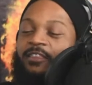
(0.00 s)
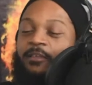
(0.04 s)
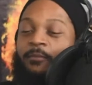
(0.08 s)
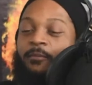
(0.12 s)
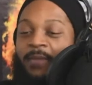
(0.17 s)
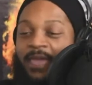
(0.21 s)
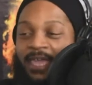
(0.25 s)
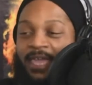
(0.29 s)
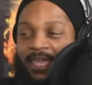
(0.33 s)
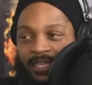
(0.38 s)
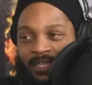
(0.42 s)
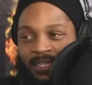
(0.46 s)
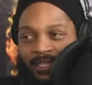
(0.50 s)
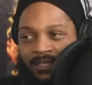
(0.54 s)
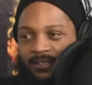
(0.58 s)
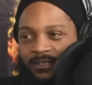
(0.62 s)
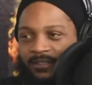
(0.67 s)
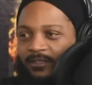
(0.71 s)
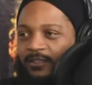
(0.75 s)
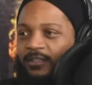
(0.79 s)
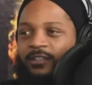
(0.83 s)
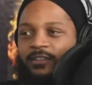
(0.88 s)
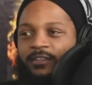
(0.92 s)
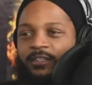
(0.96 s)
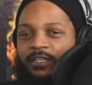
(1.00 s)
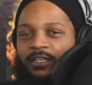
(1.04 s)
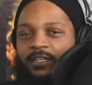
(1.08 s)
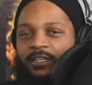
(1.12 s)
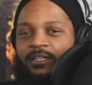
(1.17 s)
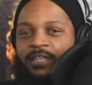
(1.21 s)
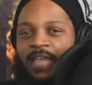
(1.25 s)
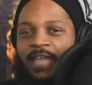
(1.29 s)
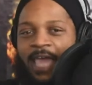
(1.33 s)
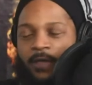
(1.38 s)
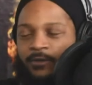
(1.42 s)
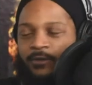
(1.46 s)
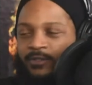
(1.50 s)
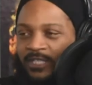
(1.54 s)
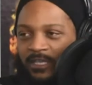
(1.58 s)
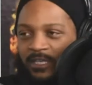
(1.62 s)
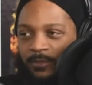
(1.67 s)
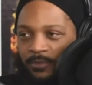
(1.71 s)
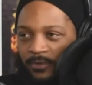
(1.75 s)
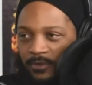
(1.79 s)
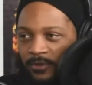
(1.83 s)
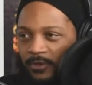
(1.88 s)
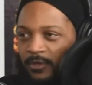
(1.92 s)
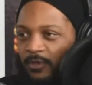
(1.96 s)
The maid, the
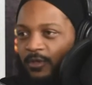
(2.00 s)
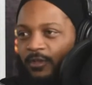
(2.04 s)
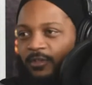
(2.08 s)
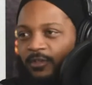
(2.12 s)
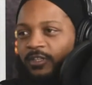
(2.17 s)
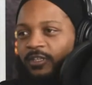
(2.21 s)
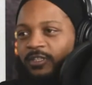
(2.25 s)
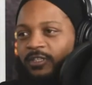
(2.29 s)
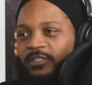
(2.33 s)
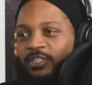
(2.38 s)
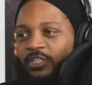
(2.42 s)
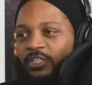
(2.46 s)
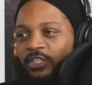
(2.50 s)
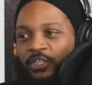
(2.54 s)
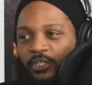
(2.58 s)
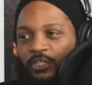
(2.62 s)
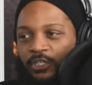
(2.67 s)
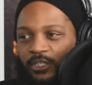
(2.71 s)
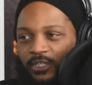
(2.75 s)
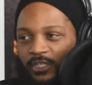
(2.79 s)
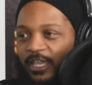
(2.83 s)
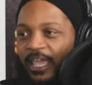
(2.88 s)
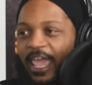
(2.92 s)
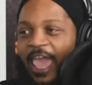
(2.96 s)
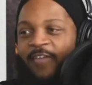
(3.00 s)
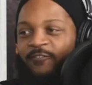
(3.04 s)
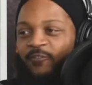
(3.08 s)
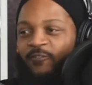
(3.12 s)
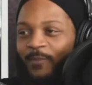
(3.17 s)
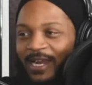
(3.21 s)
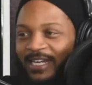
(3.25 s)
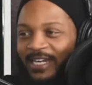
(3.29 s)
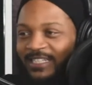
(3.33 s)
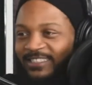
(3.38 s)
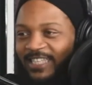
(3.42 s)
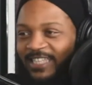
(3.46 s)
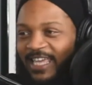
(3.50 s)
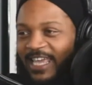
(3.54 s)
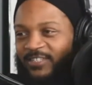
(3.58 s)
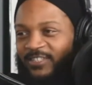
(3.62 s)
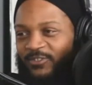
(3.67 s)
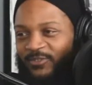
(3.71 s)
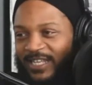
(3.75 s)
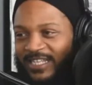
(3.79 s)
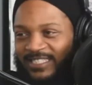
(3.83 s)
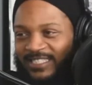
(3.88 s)
housekeeper, the cook, everybody stays on that